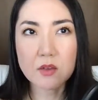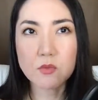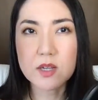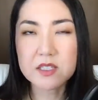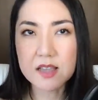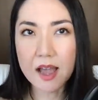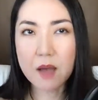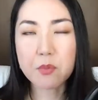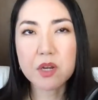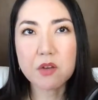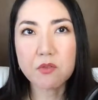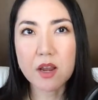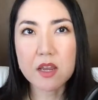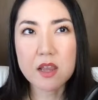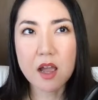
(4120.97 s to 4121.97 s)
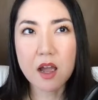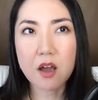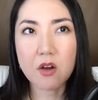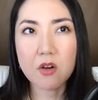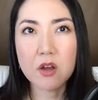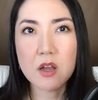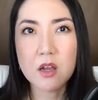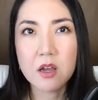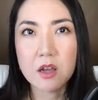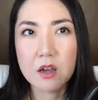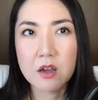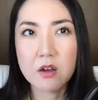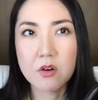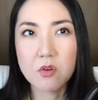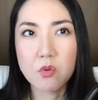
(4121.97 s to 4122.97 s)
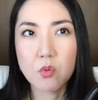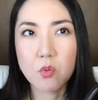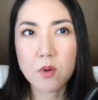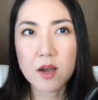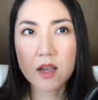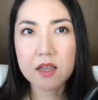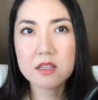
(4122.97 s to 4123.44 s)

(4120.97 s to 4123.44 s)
What's happening right now, why